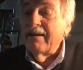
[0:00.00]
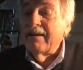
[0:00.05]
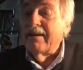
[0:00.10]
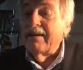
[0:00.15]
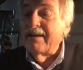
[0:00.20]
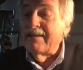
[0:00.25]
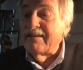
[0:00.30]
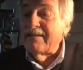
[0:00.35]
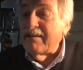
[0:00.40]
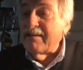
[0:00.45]

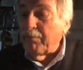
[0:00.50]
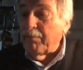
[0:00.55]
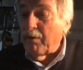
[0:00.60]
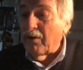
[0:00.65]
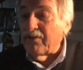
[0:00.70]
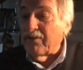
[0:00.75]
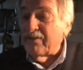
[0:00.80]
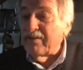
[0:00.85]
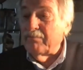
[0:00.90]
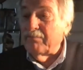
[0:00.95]
Is it
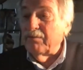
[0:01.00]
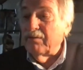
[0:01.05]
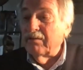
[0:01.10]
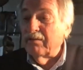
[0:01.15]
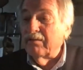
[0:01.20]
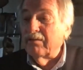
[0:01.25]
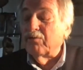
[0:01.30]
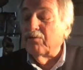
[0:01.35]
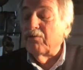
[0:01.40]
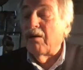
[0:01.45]

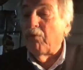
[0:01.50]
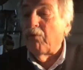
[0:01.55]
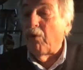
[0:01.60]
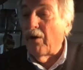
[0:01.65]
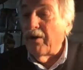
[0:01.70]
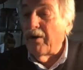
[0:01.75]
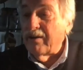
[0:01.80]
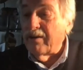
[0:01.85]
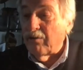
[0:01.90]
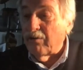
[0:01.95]
possible to
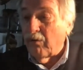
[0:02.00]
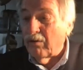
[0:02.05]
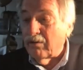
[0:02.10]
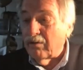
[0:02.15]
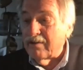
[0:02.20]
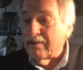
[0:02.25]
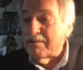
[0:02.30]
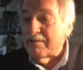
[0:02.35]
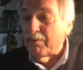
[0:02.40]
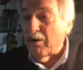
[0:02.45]
avoid
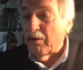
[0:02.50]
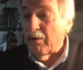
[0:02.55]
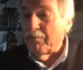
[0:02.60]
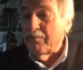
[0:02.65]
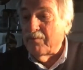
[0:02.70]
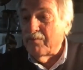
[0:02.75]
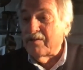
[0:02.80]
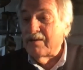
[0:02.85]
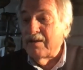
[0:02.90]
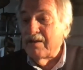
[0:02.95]
all these
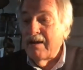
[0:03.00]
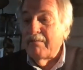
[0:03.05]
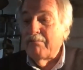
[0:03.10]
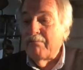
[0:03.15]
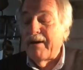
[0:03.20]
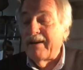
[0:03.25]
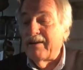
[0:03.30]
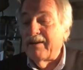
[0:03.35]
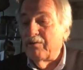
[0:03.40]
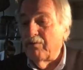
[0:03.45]
problems
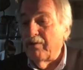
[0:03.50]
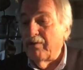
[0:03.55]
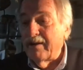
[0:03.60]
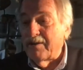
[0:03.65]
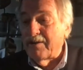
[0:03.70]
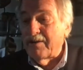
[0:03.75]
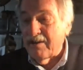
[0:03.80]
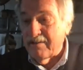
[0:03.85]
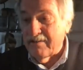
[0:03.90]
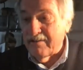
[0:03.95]
by
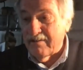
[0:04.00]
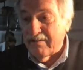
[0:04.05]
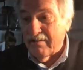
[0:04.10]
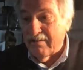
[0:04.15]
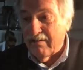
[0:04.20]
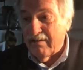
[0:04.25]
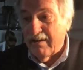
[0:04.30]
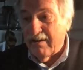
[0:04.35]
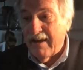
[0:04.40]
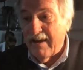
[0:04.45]
doing
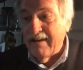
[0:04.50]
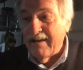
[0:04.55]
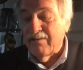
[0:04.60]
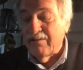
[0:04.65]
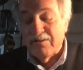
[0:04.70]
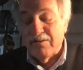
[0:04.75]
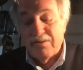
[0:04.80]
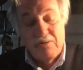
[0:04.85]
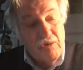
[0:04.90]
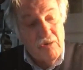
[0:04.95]
just
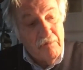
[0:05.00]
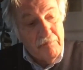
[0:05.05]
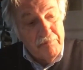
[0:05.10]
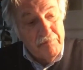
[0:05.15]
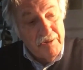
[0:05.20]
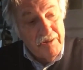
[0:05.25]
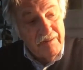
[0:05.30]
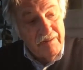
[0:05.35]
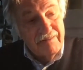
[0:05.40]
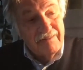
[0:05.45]

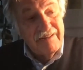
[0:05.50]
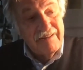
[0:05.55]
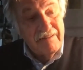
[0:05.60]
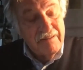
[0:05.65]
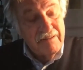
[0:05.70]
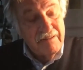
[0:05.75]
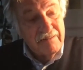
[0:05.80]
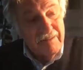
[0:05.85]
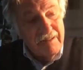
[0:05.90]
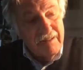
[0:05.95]
endoscopic
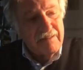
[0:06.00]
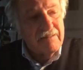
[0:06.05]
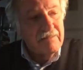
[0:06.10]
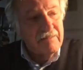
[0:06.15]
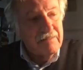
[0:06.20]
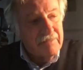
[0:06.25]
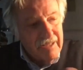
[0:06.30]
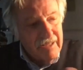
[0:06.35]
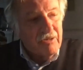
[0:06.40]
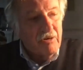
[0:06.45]

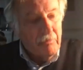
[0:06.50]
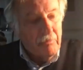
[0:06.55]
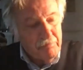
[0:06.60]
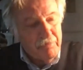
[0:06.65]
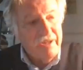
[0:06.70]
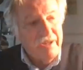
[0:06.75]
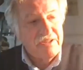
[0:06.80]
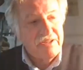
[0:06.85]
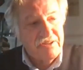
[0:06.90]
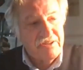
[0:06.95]

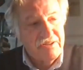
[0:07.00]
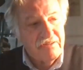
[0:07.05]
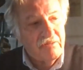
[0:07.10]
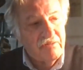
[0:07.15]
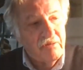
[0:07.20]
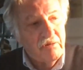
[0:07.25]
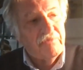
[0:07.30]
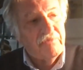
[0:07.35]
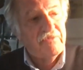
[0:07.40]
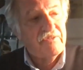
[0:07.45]
decompression
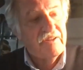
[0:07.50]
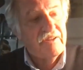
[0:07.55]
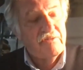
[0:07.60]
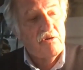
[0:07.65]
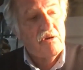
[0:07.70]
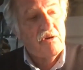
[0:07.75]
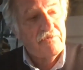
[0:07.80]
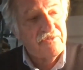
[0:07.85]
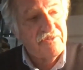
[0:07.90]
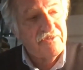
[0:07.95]
of the
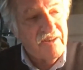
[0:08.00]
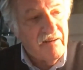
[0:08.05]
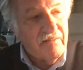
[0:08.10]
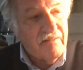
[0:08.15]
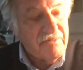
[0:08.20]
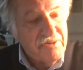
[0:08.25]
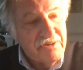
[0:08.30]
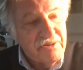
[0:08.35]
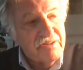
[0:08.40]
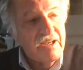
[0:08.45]
nerve
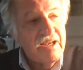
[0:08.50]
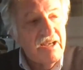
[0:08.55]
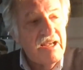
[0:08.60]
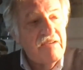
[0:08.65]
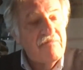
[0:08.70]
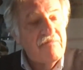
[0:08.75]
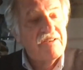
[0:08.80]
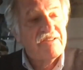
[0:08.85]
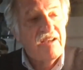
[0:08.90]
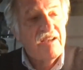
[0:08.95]
structures
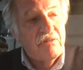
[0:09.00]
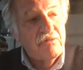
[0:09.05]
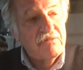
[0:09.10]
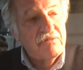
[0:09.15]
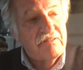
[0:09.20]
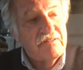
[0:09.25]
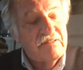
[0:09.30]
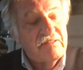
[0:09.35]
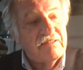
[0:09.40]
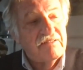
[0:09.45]

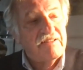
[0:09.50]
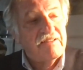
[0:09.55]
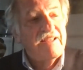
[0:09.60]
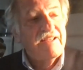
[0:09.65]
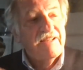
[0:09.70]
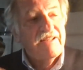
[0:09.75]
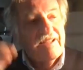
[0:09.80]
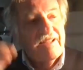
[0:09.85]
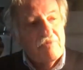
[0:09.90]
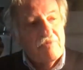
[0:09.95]
without
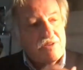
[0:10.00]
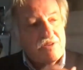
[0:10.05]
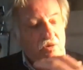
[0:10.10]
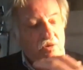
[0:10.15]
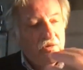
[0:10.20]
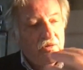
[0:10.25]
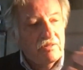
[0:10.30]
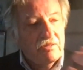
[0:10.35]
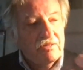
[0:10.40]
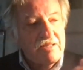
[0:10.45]
dealing with
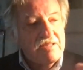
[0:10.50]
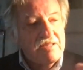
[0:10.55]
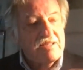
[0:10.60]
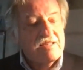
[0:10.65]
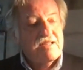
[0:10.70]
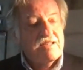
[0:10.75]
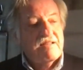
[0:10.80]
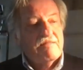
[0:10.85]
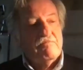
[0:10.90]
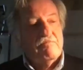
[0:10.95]
all
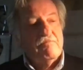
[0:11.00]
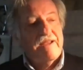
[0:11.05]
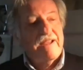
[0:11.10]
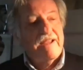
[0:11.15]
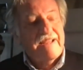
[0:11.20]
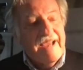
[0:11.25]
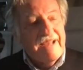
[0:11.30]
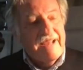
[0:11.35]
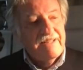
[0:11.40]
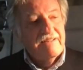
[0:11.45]
these
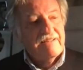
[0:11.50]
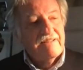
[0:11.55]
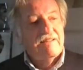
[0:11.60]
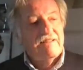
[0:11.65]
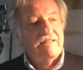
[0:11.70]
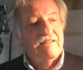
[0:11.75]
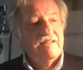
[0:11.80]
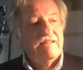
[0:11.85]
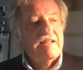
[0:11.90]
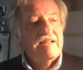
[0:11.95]

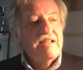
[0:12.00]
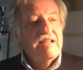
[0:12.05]
mechanical